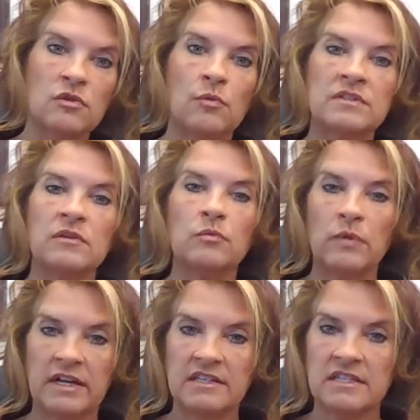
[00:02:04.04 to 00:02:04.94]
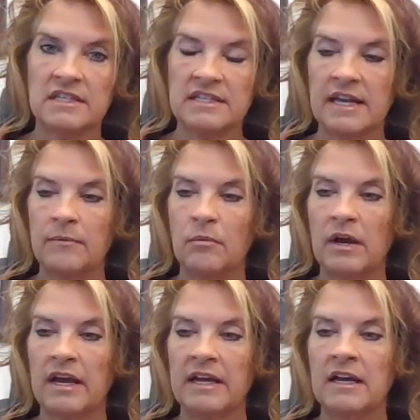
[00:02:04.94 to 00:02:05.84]
or wasn't raised the same
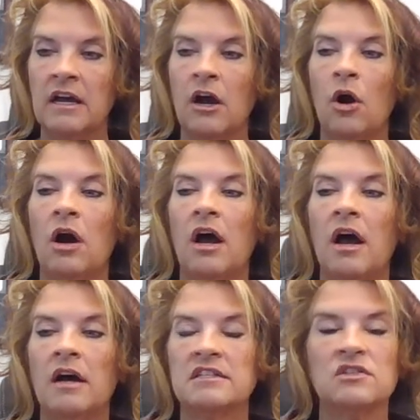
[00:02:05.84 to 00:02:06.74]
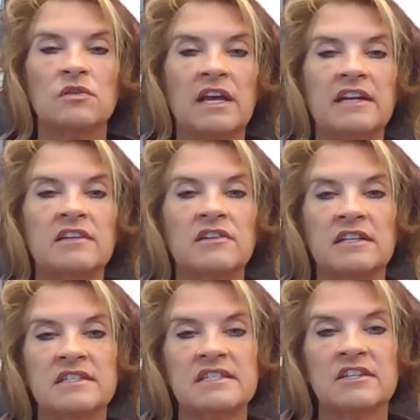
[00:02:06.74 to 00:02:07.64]
way, so they could
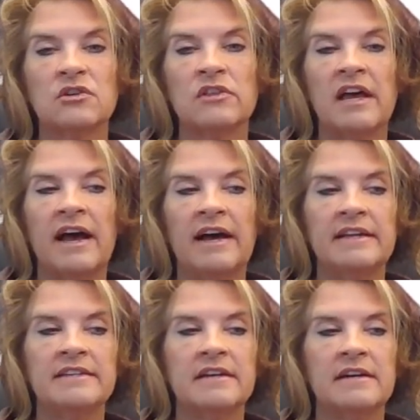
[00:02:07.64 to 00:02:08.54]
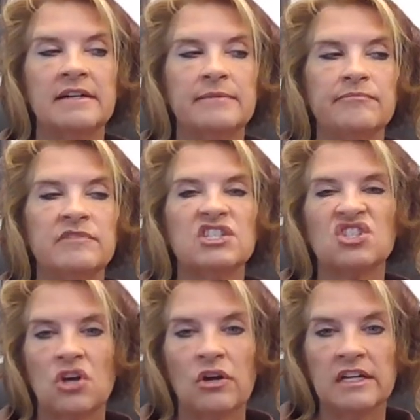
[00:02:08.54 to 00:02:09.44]
consider that
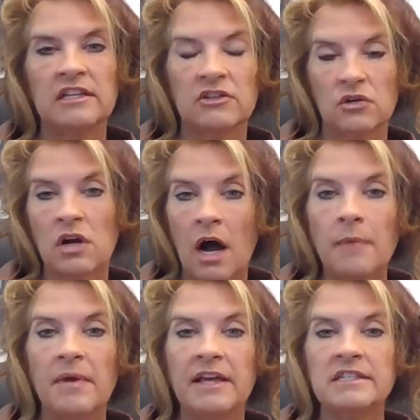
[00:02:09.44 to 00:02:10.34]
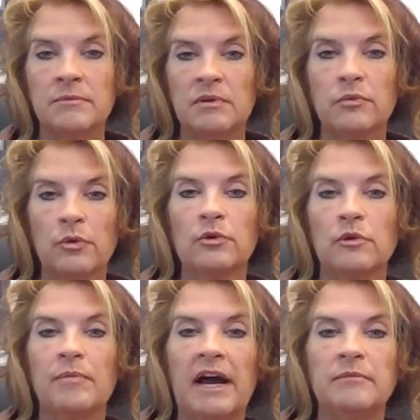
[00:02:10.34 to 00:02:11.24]
snarky little comment to be rude
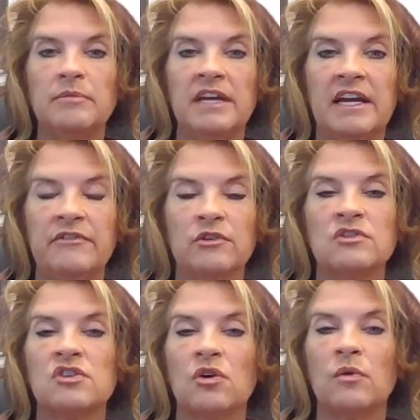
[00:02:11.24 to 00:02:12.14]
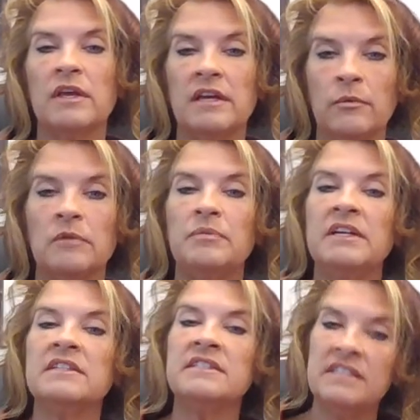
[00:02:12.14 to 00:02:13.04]
or bad behavior, so it would be
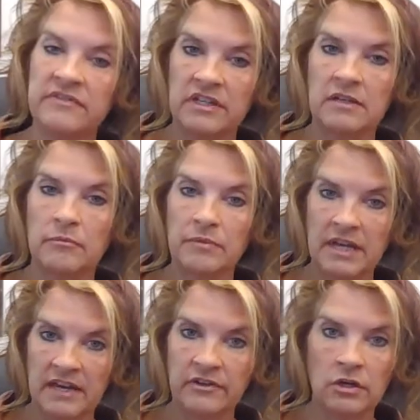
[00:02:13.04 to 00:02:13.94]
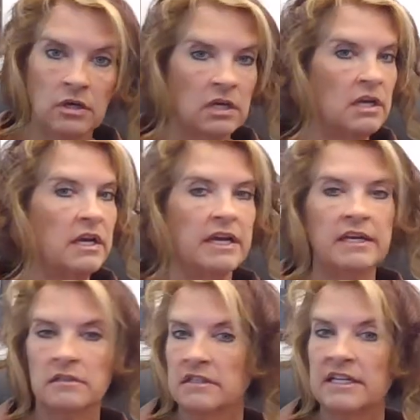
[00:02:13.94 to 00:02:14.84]
a deviant behavior.
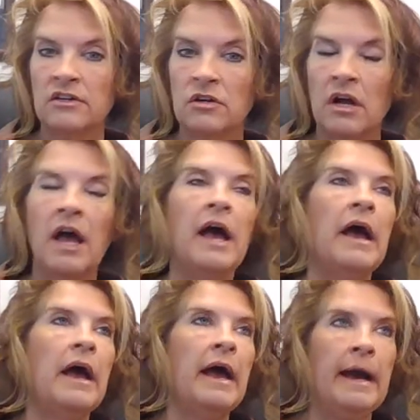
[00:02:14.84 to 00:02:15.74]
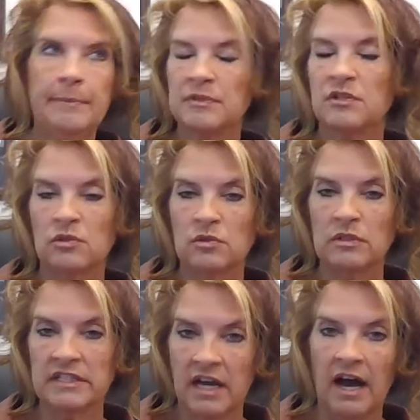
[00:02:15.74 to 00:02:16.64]
Illegal?
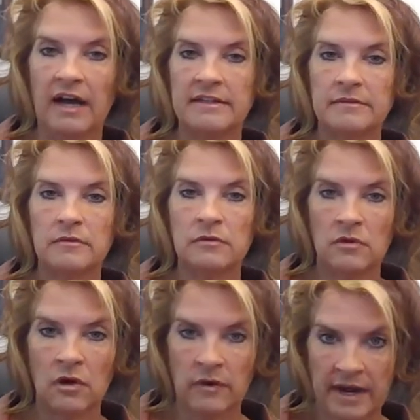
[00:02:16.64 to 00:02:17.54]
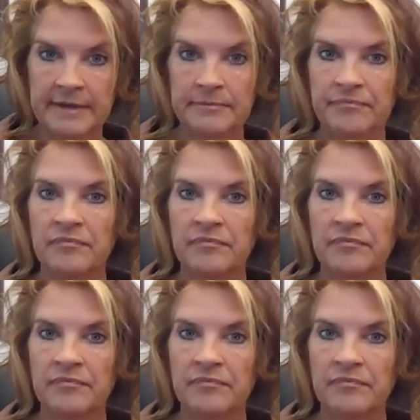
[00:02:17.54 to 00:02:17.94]
Absolutely not. All right,